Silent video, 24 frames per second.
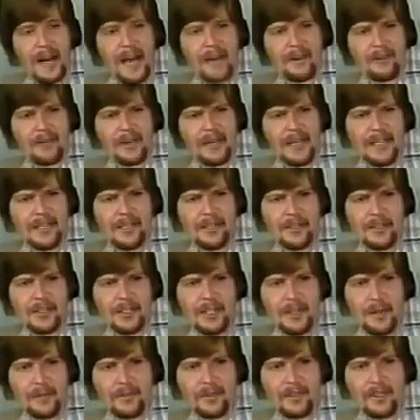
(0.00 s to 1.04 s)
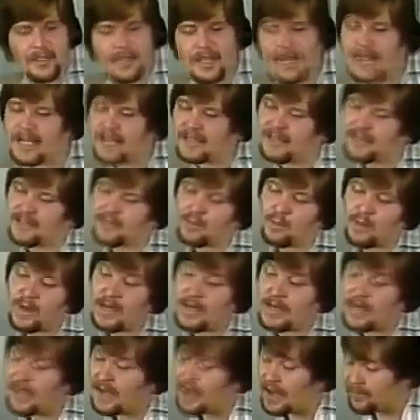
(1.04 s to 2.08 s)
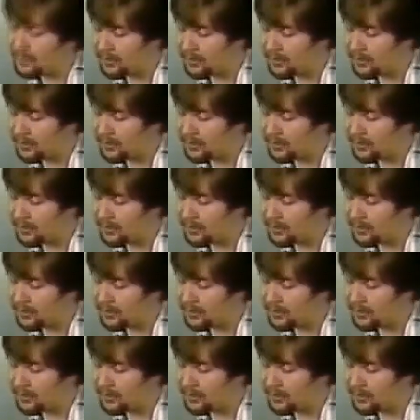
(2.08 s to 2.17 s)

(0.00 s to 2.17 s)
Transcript: in relationships. It's like this. One day I